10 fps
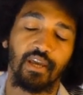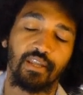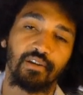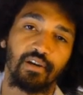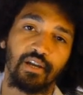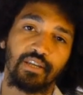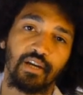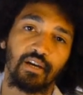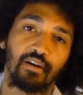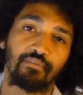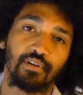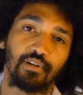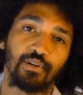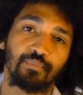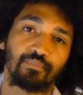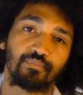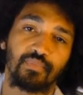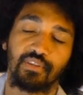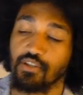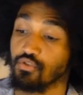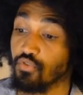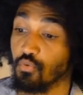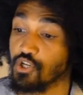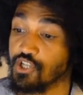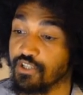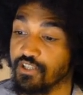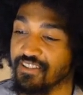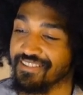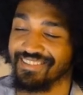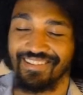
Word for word: And, uh, and yeah, have, um, thank you for watching and